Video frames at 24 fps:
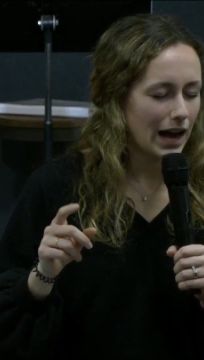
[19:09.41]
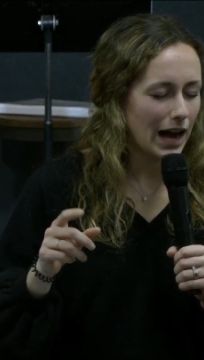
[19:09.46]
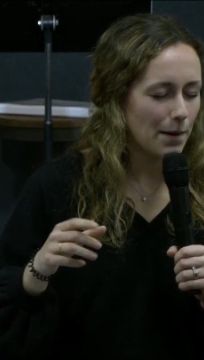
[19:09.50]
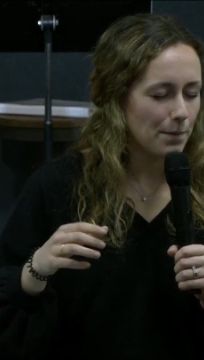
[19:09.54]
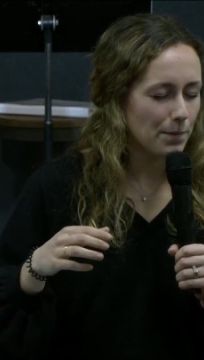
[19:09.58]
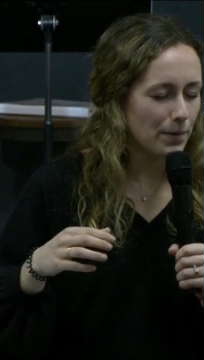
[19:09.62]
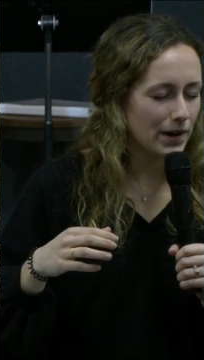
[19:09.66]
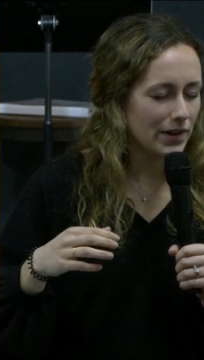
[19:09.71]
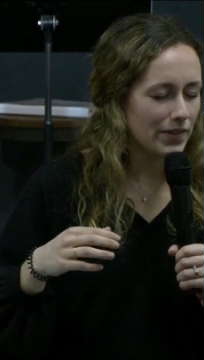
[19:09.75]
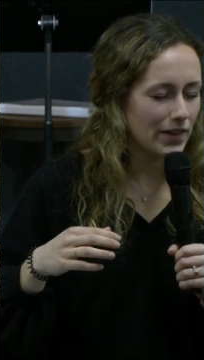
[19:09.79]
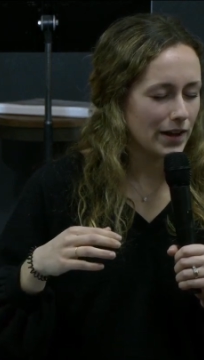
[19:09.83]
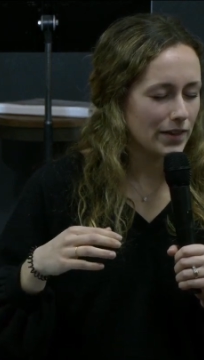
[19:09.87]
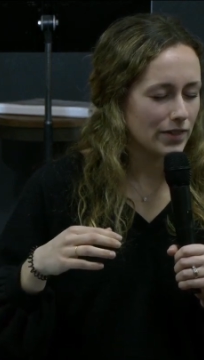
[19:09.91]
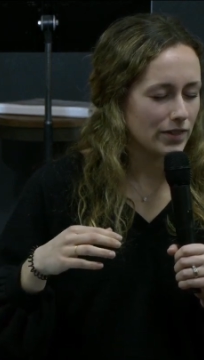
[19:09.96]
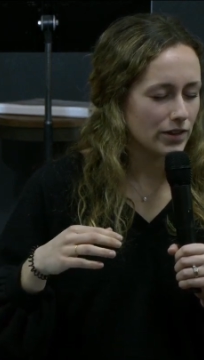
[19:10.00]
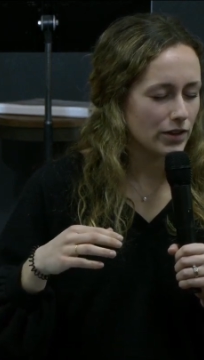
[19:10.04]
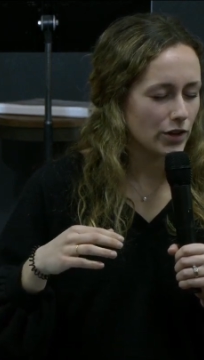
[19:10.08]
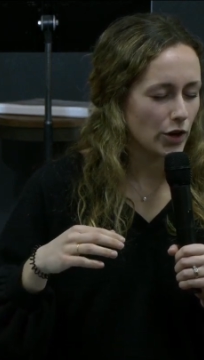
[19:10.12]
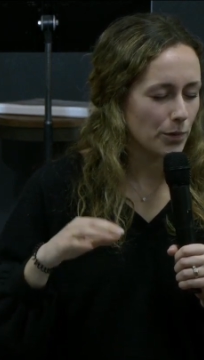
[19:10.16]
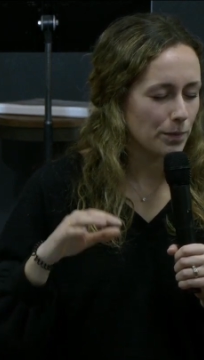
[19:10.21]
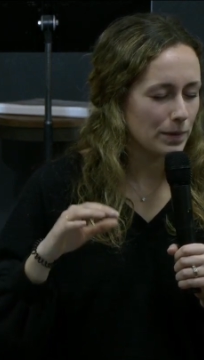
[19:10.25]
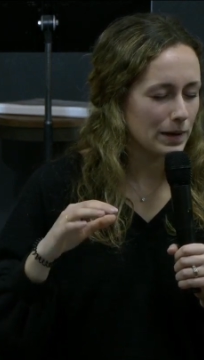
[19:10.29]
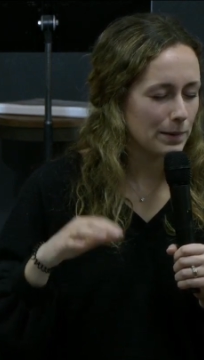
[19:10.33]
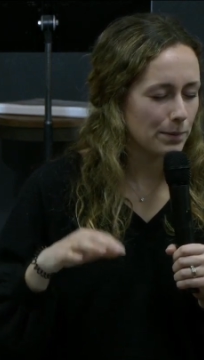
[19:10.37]
I pray that
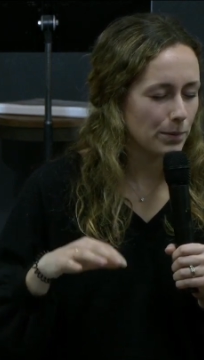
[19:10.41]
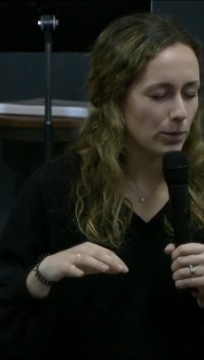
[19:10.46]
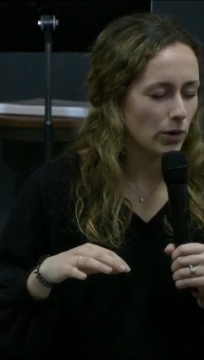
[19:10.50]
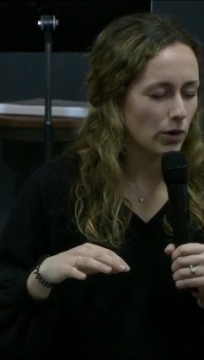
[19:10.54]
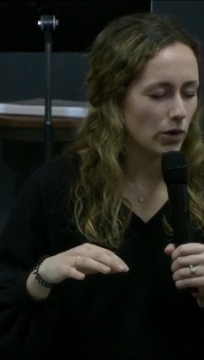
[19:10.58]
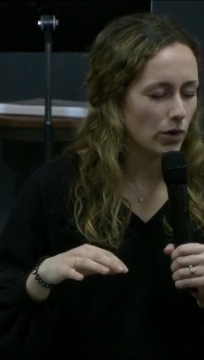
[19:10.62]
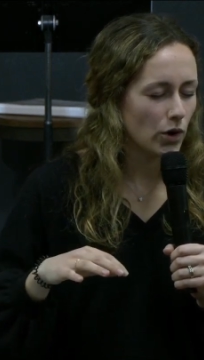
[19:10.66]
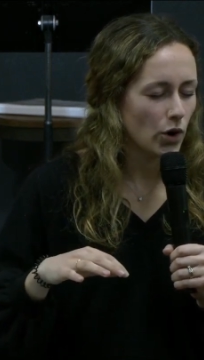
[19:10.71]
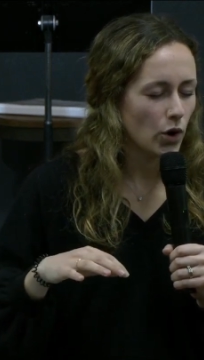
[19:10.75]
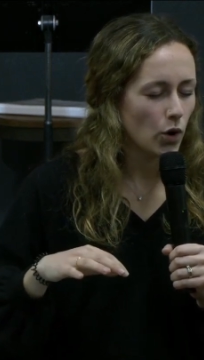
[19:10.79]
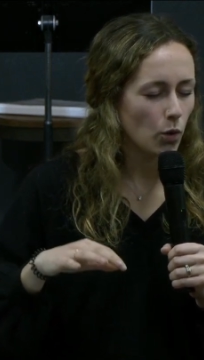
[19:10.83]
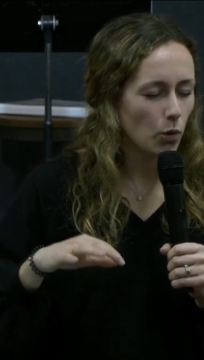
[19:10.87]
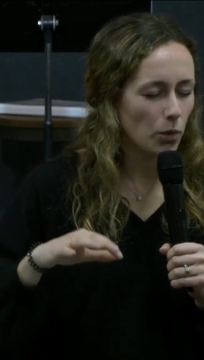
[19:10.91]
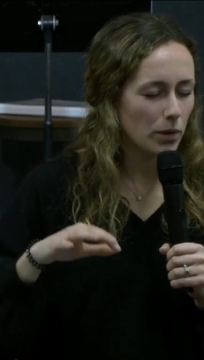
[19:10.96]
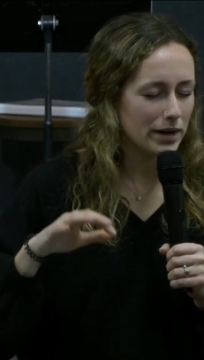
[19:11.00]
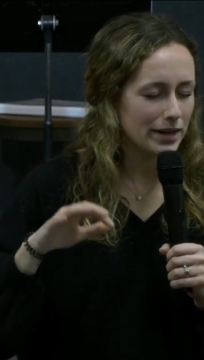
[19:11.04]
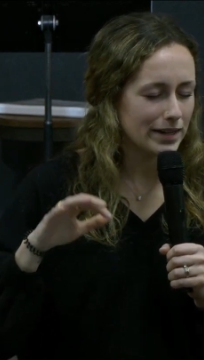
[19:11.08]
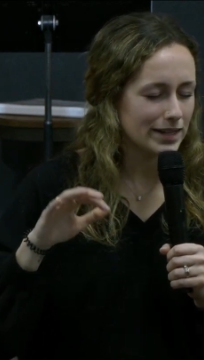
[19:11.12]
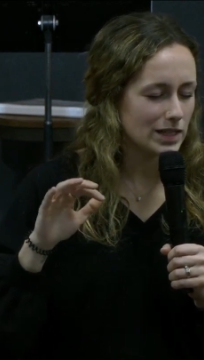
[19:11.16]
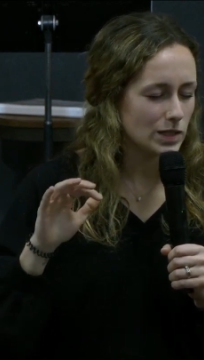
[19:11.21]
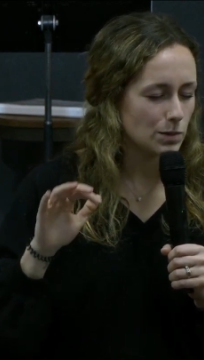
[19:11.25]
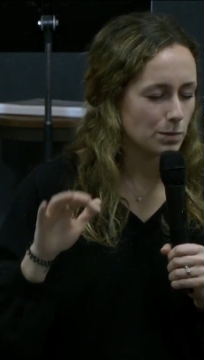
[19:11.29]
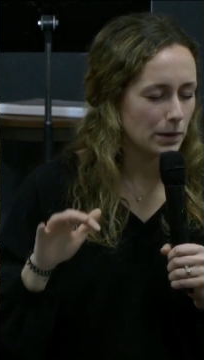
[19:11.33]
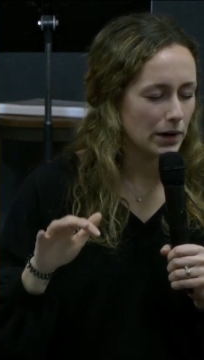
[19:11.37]
your people would
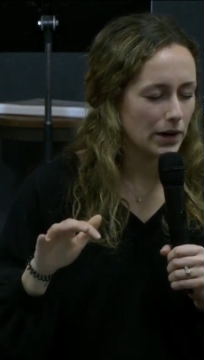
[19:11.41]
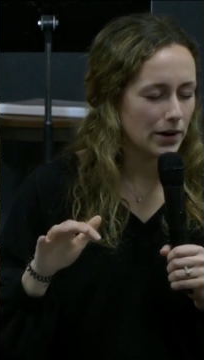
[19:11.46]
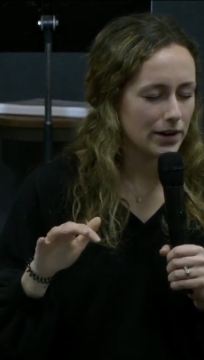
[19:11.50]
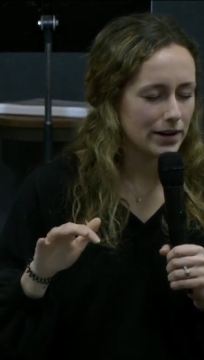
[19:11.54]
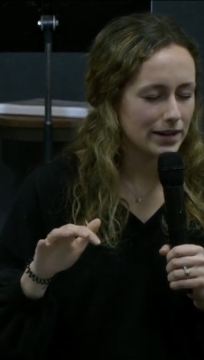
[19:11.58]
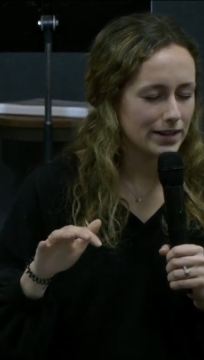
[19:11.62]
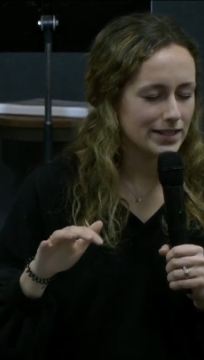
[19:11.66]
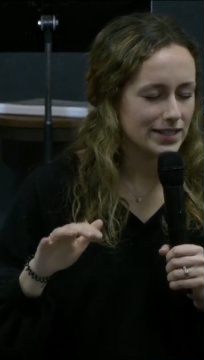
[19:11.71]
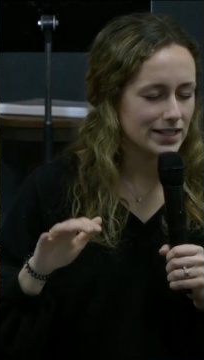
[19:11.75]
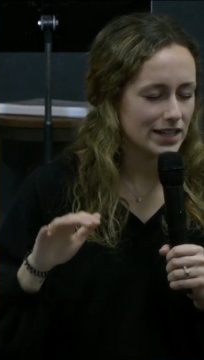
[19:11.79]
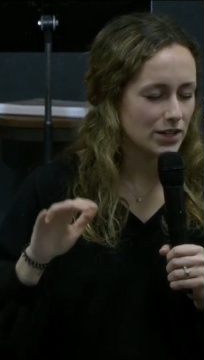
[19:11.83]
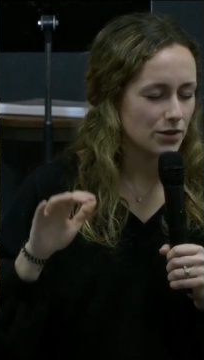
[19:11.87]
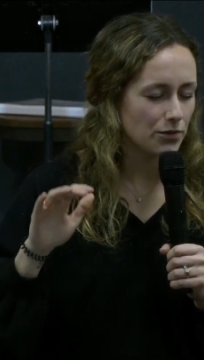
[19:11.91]
experience